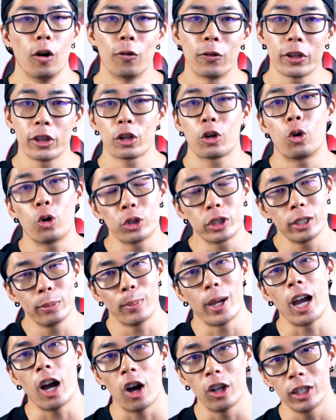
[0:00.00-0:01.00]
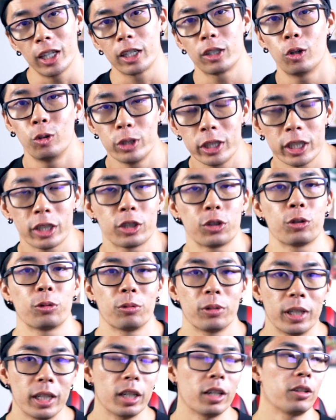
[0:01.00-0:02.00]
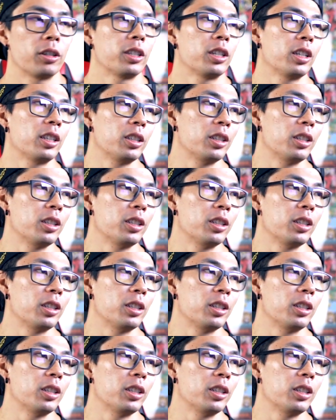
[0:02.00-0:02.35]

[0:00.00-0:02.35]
Over the course of my online coaching career,